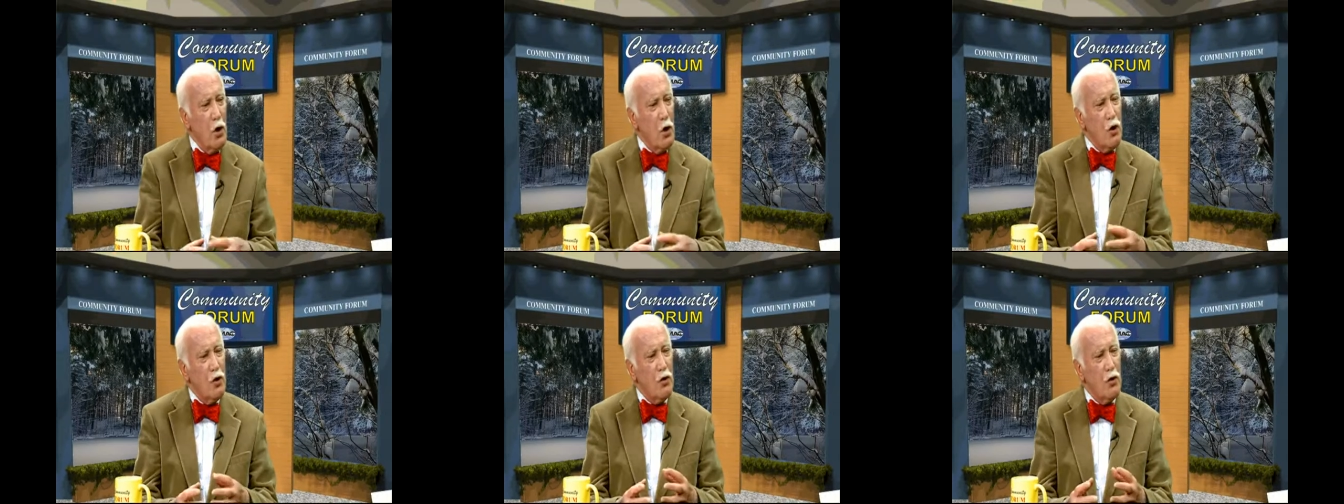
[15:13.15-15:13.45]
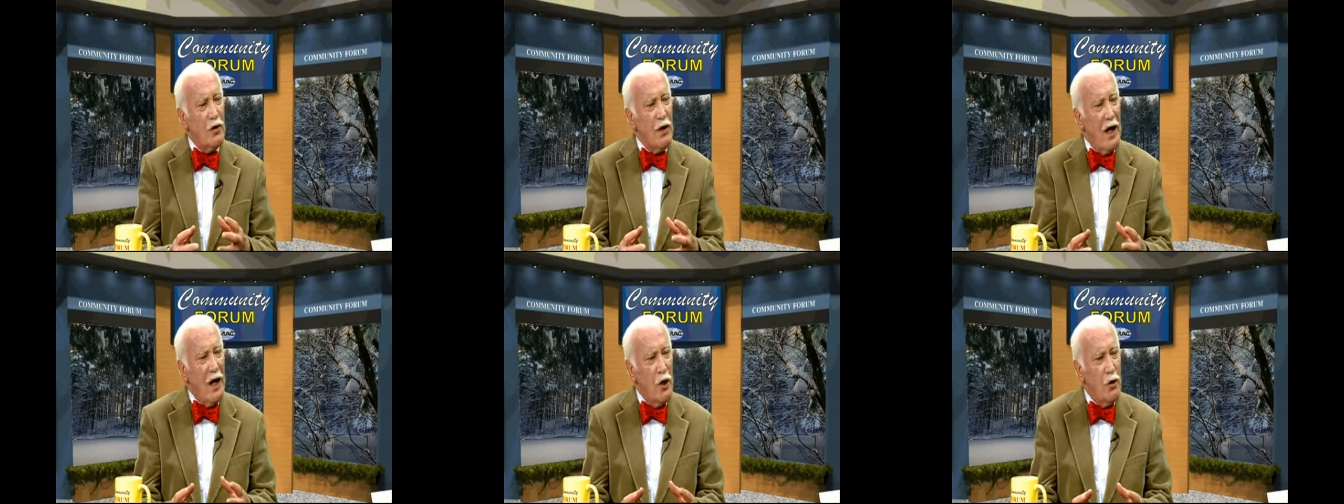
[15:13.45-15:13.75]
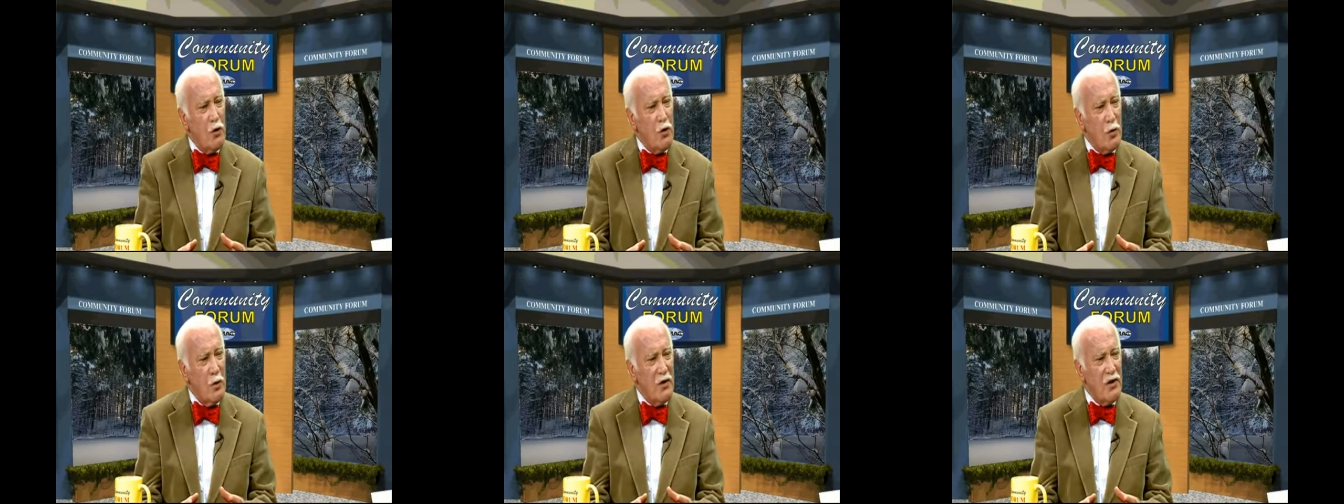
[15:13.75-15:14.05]
So the
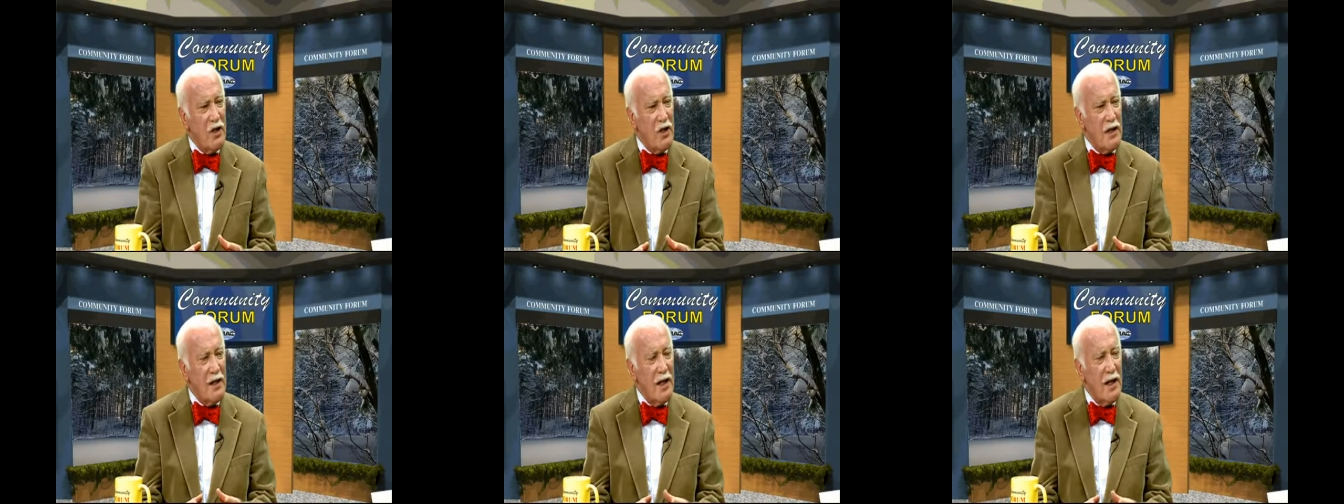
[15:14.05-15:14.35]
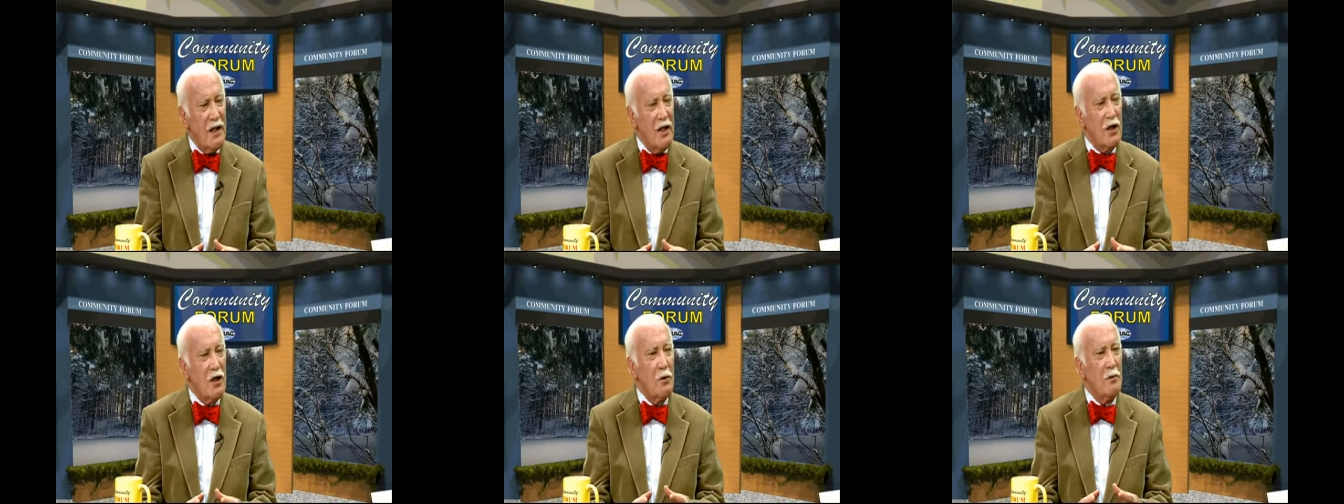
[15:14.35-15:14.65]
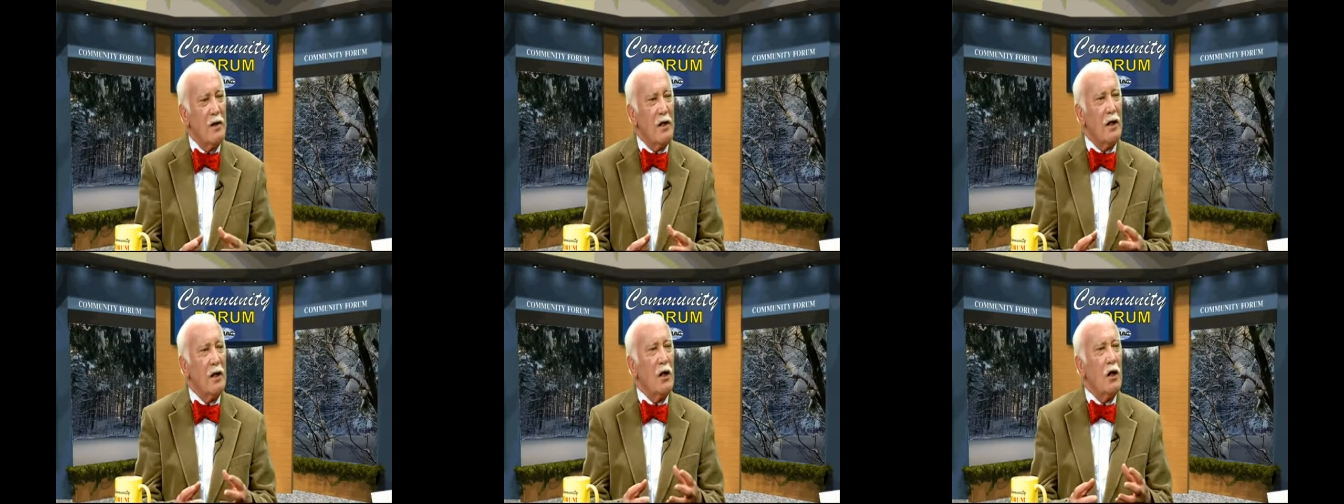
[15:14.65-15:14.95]
House was intended to
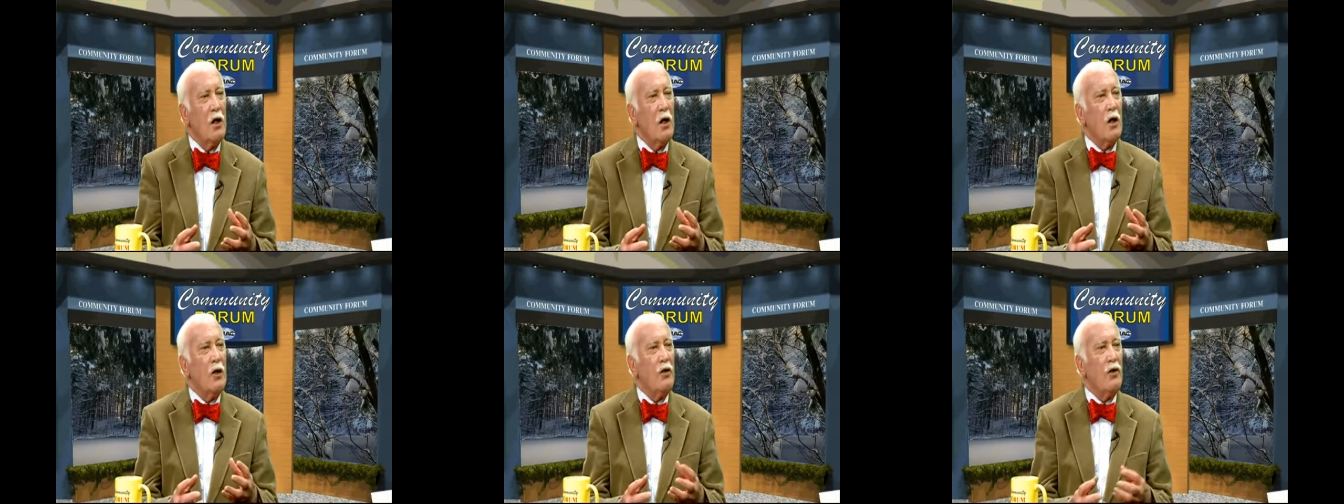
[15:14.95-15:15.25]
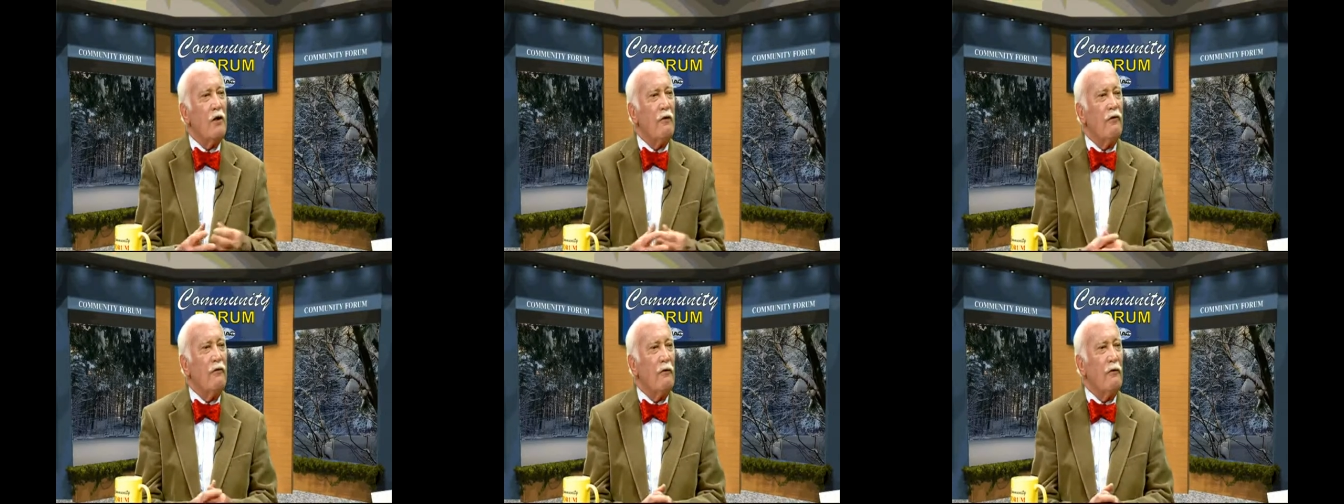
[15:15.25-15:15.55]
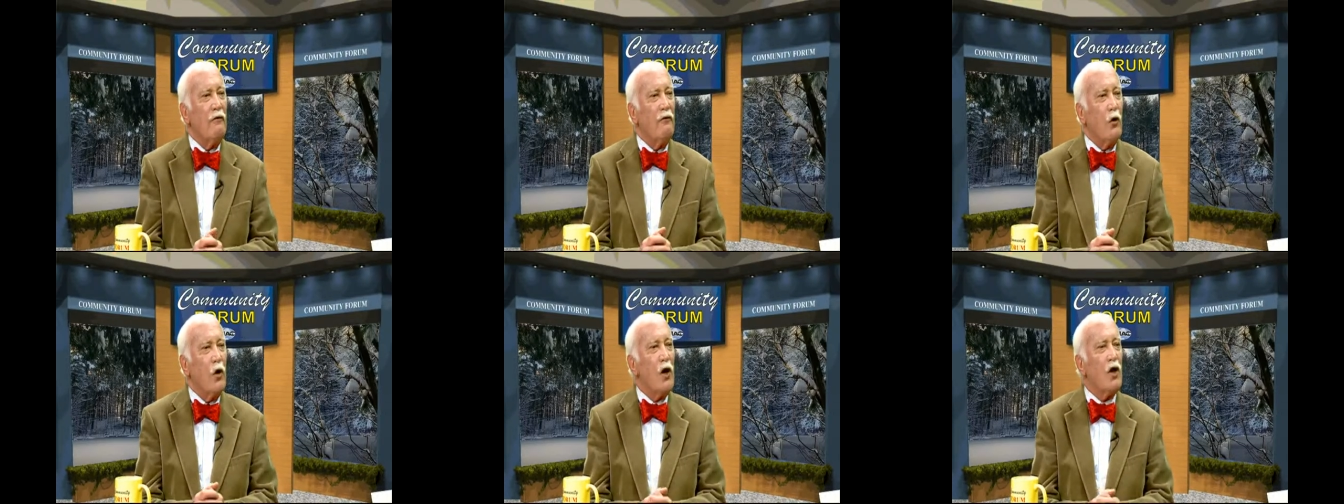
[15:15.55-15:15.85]
be the
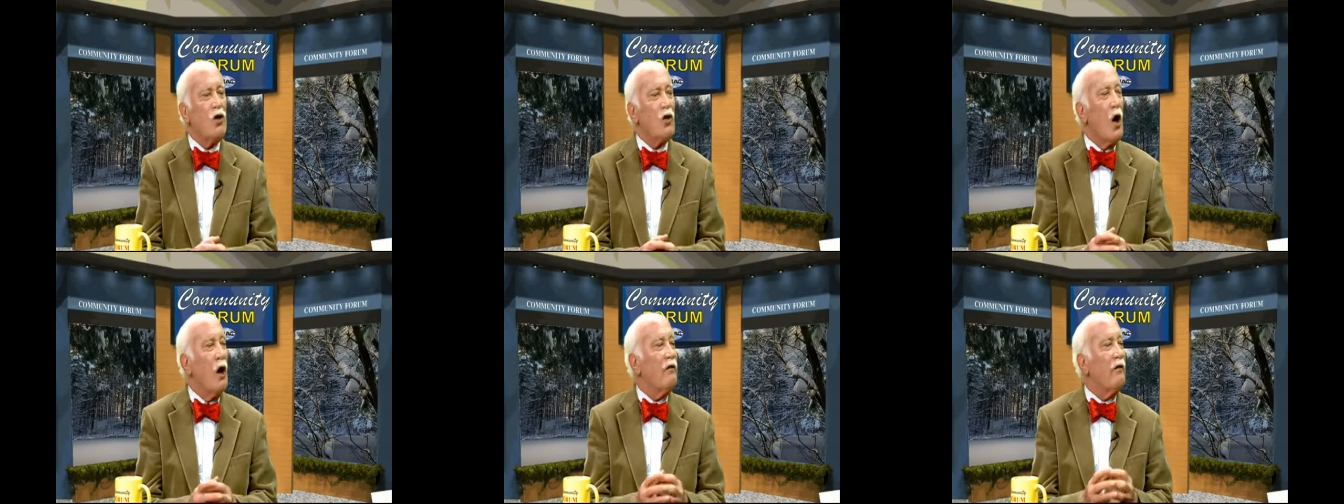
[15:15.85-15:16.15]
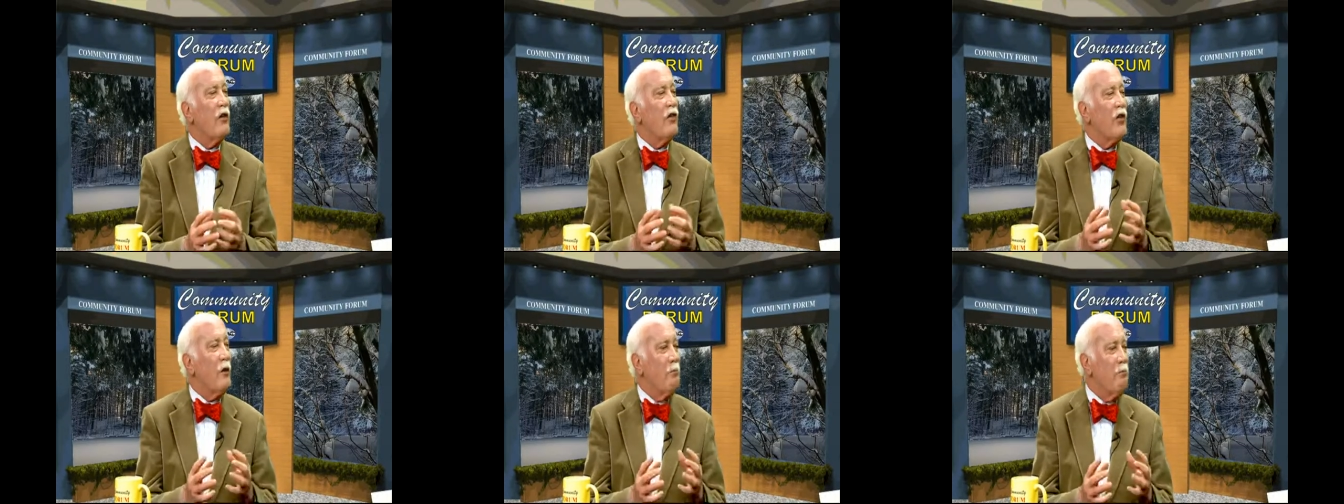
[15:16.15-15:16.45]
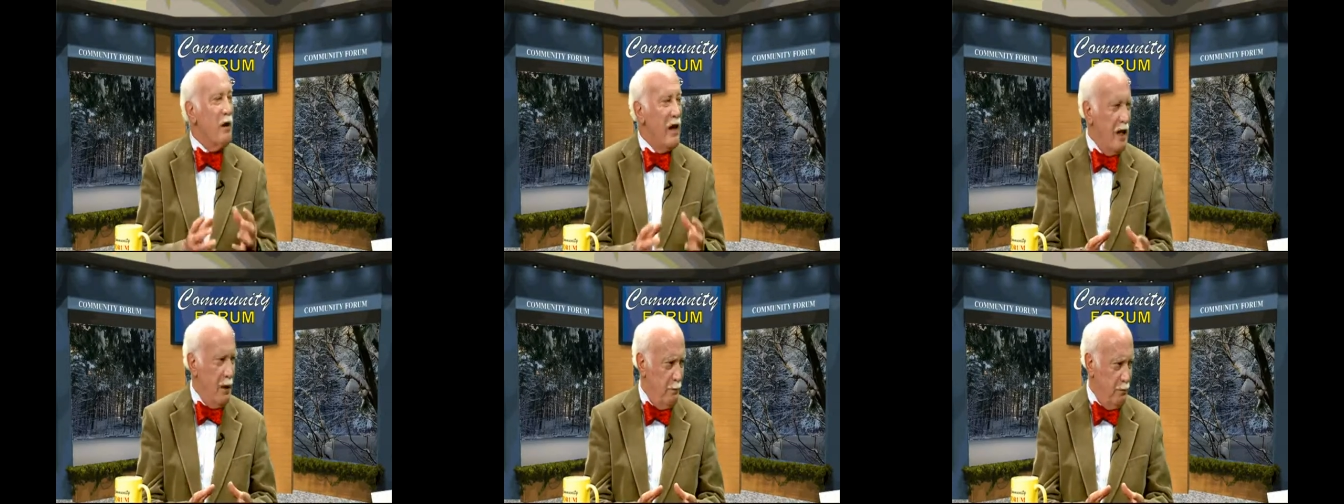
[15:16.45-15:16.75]
voice of the
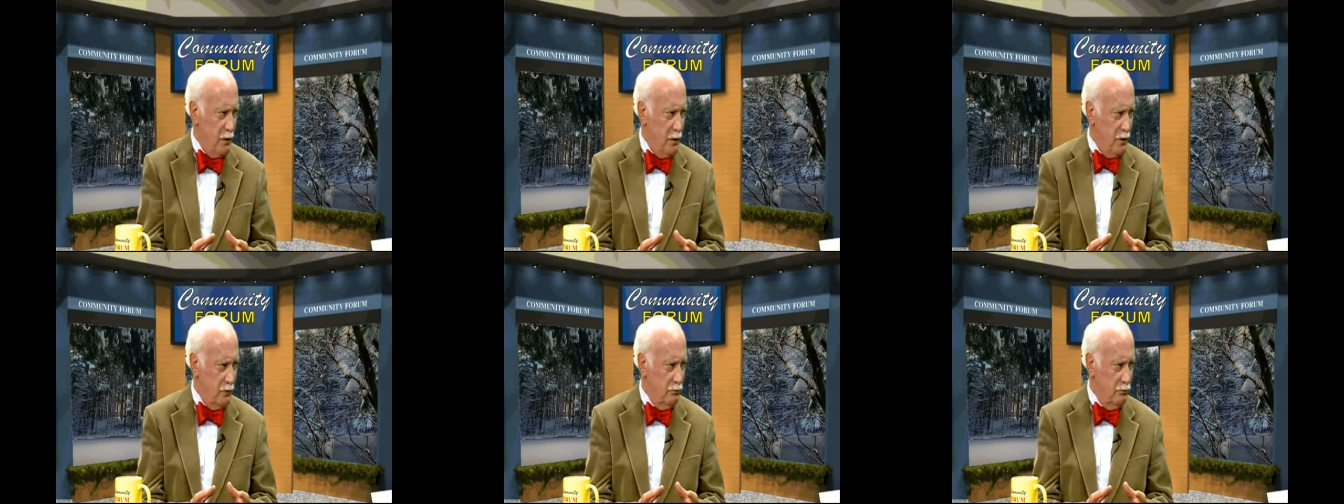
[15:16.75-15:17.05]
people.